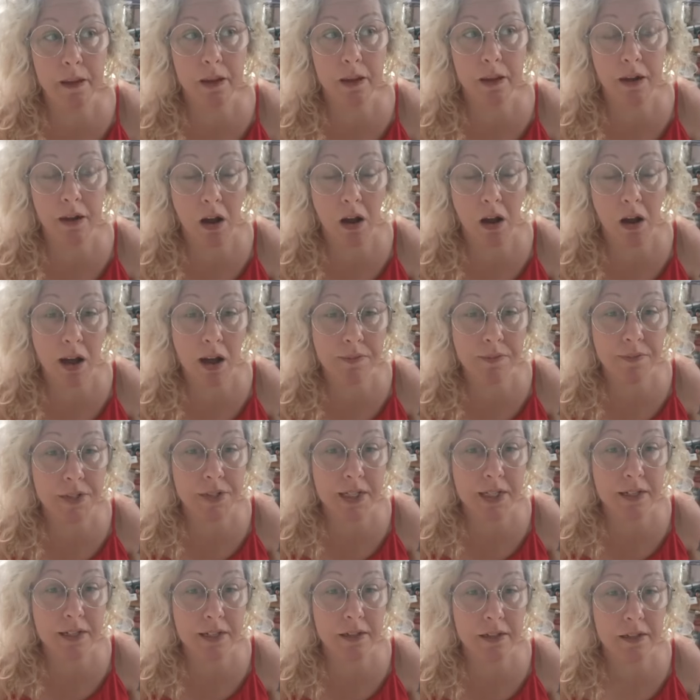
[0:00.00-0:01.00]
And
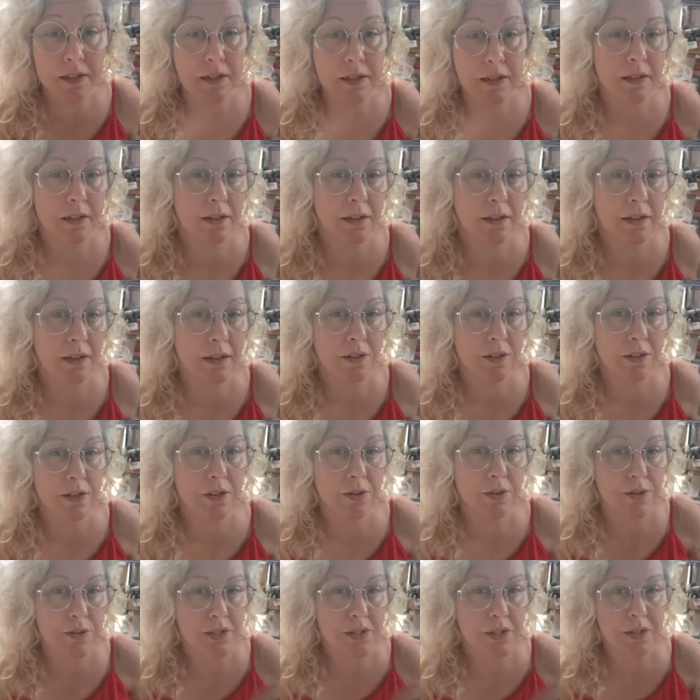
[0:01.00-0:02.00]
often
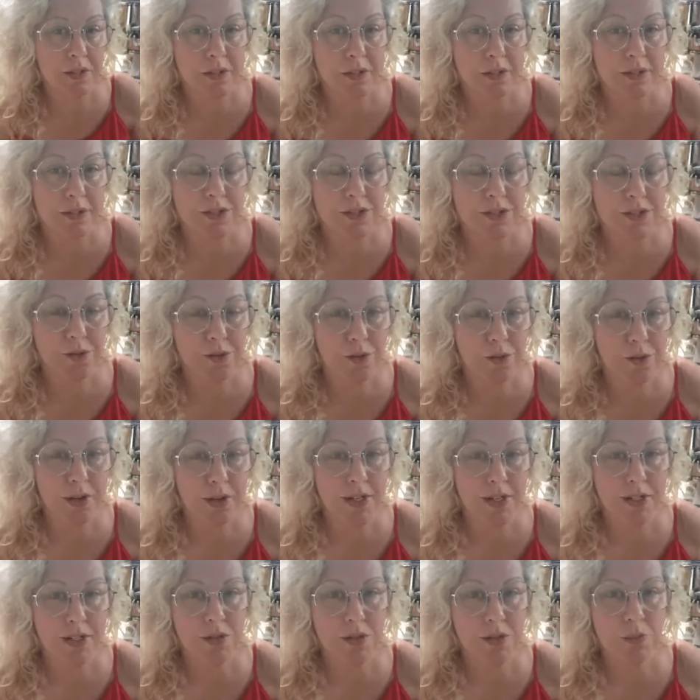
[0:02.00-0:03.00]
those
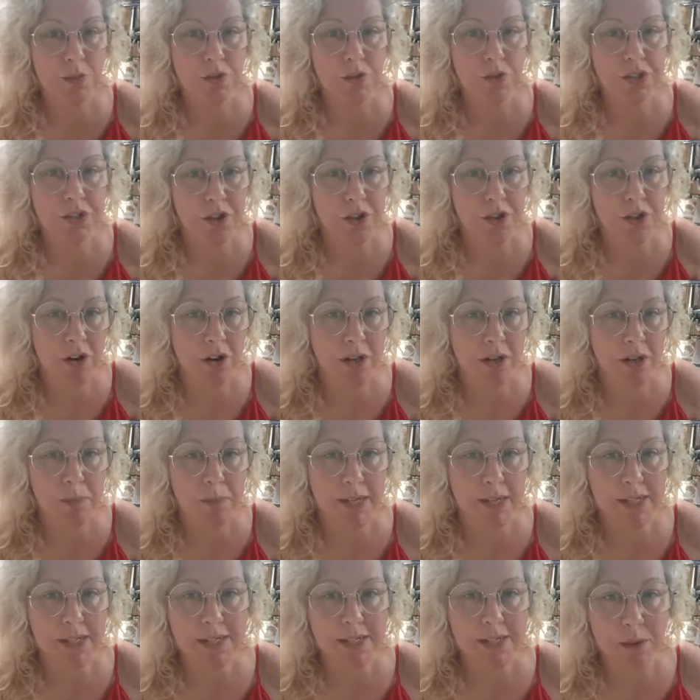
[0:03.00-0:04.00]
stories were started
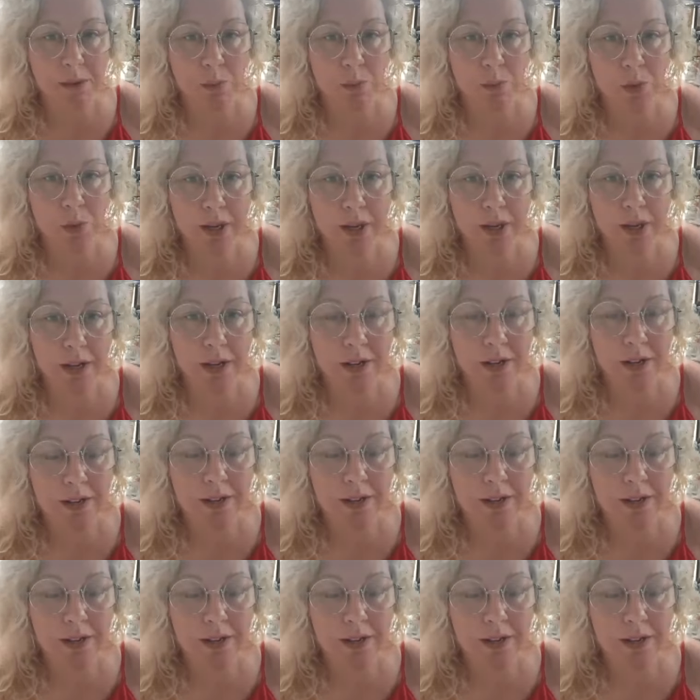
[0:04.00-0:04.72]
by someone